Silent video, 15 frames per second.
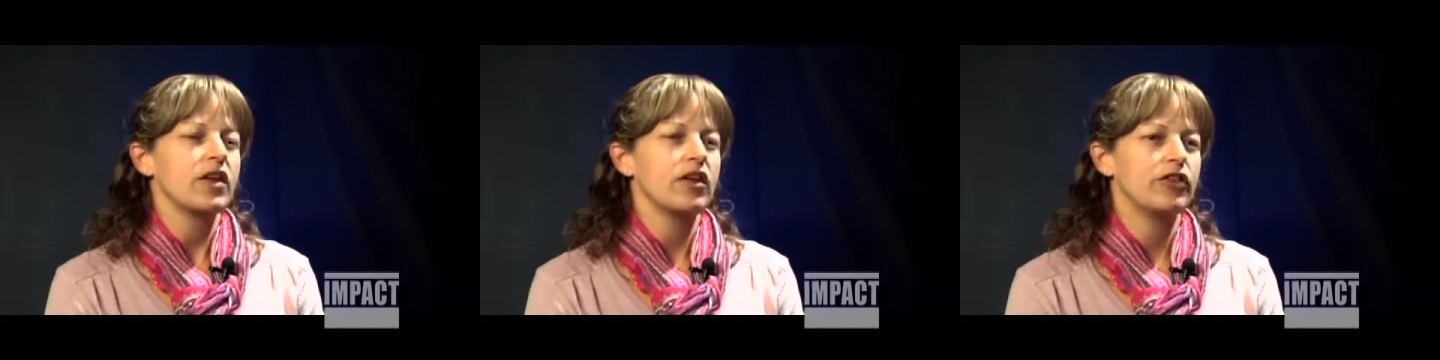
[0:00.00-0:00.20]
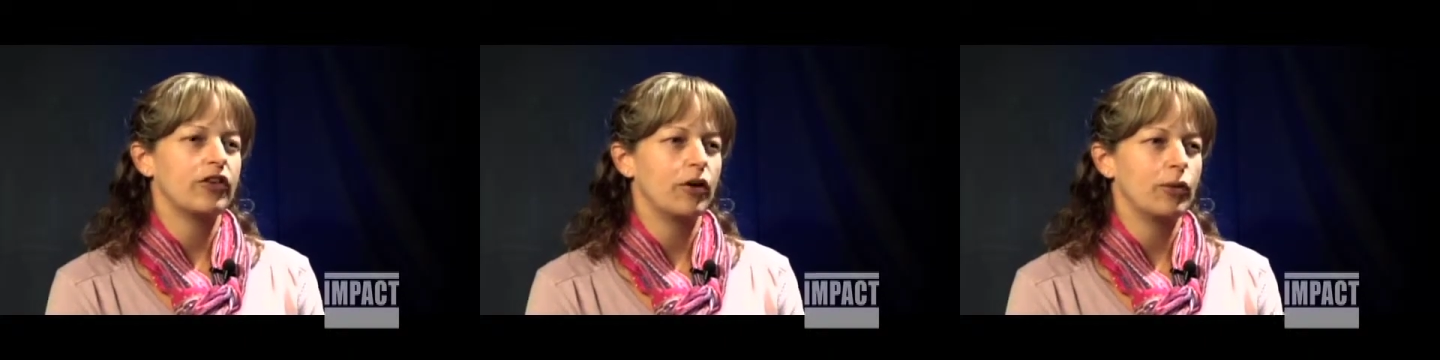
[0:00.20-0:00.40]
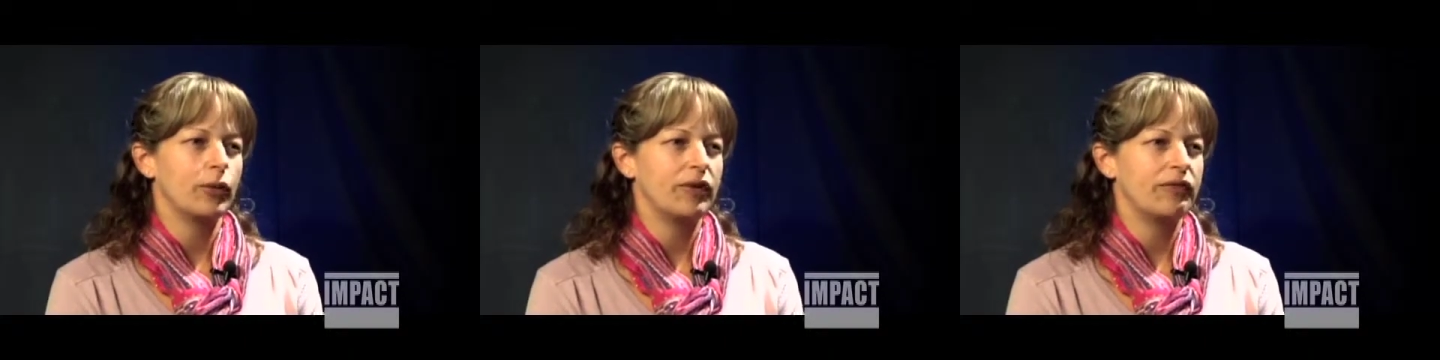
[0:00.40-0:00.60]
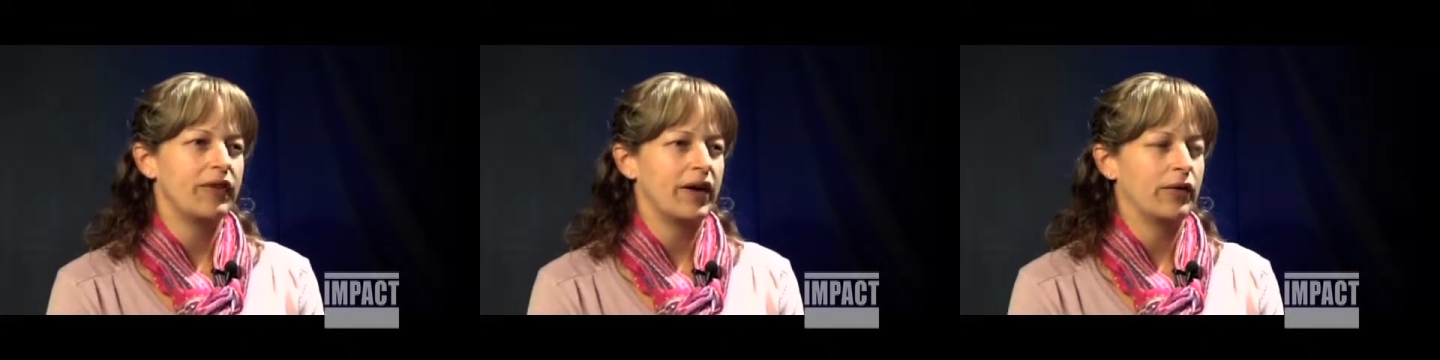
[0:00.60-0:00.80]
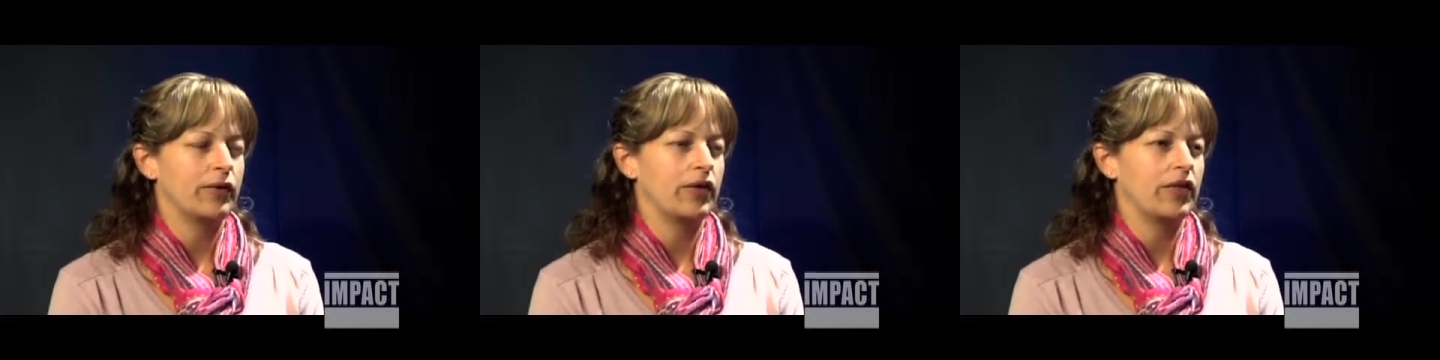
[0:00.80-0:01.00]
So we
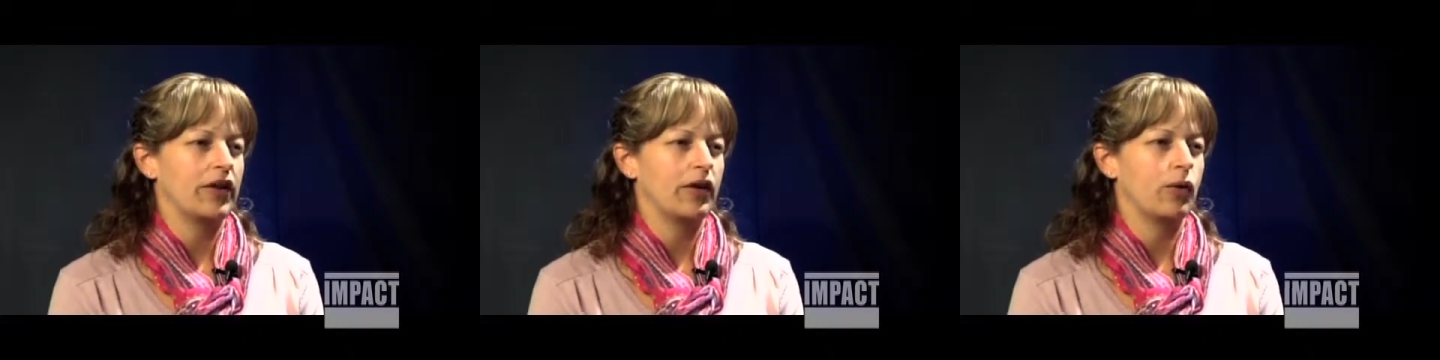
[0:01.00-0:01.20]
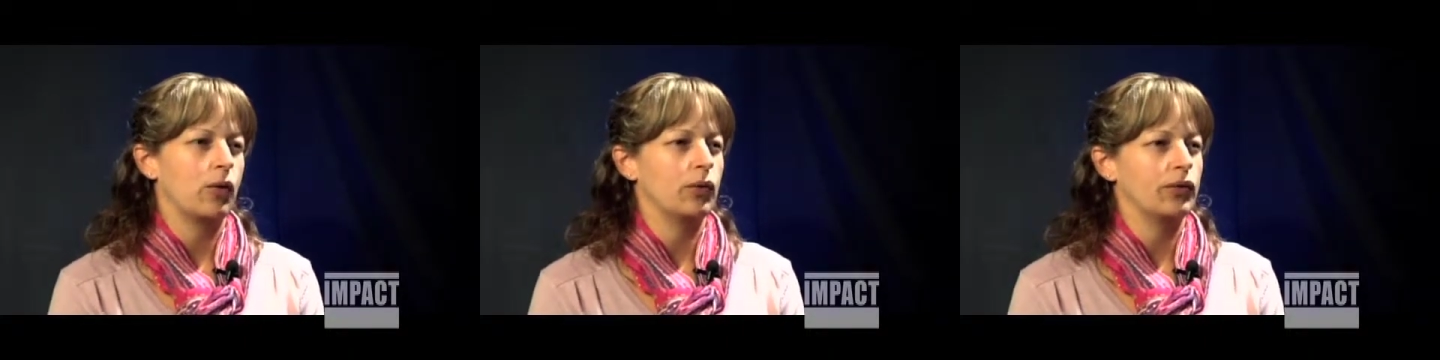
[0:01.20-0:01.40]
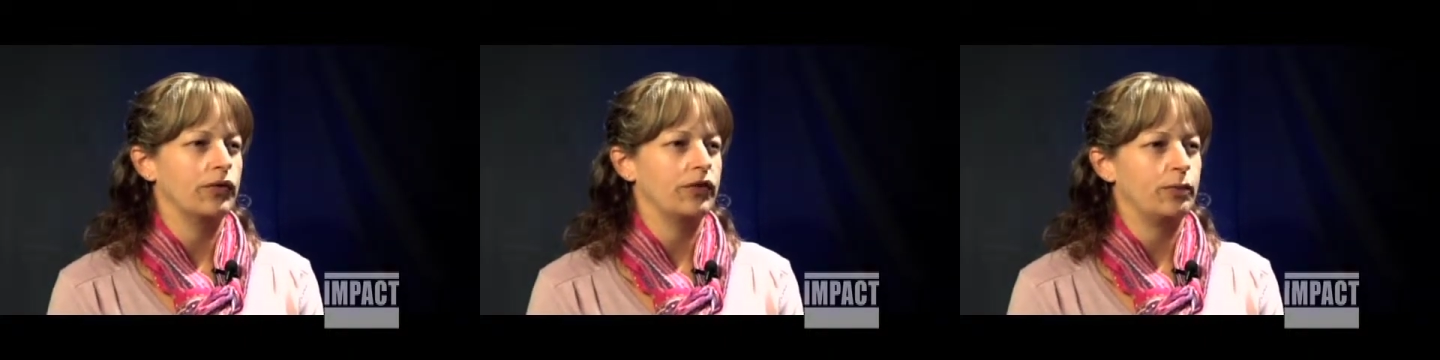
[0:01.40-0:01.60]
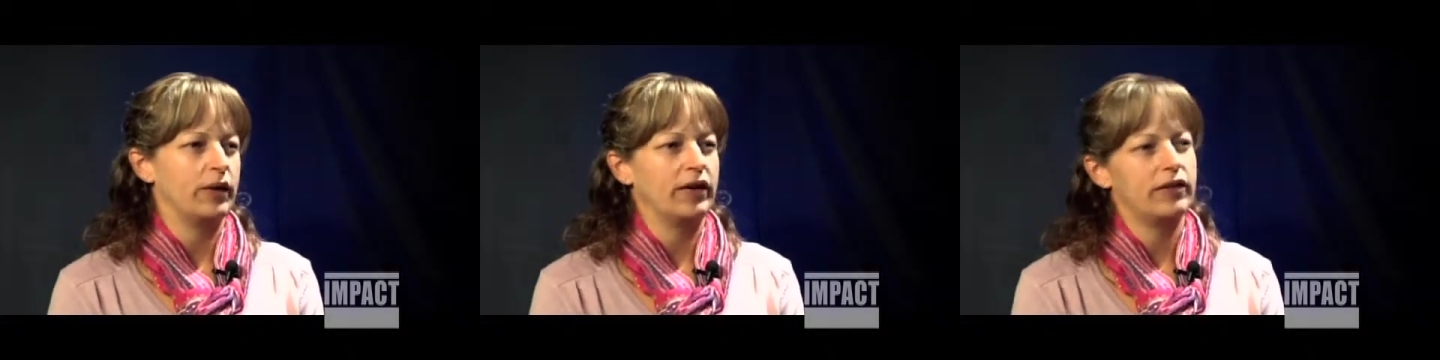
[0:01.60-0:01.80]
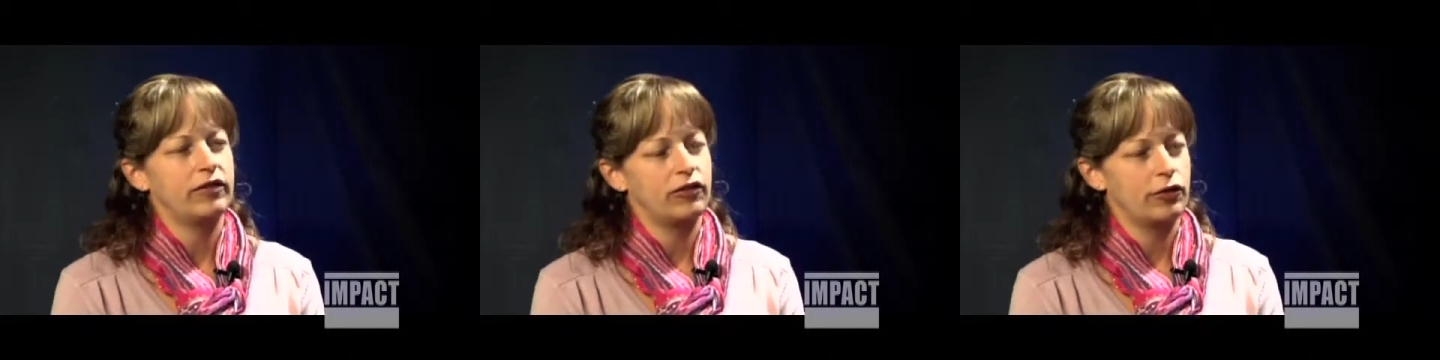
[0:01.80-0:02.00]
found the old
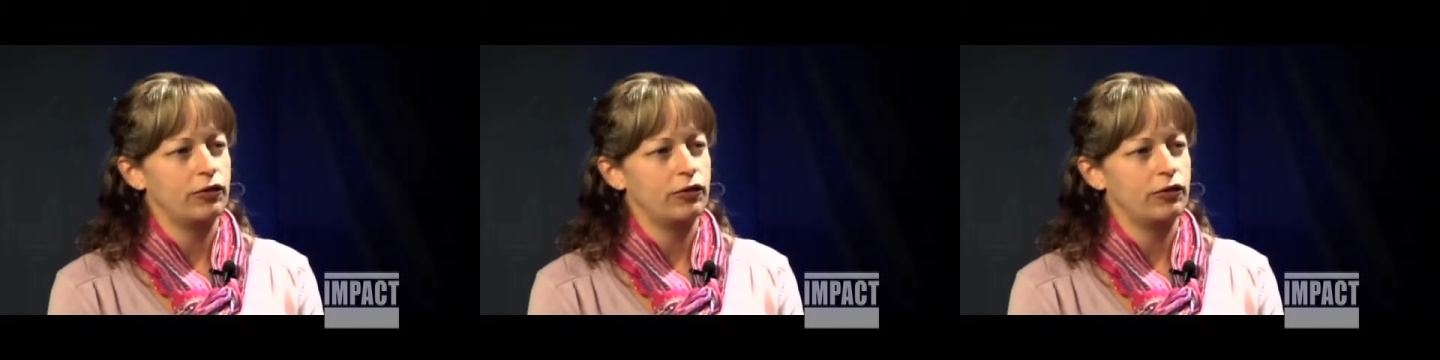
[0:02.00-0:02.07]
space, two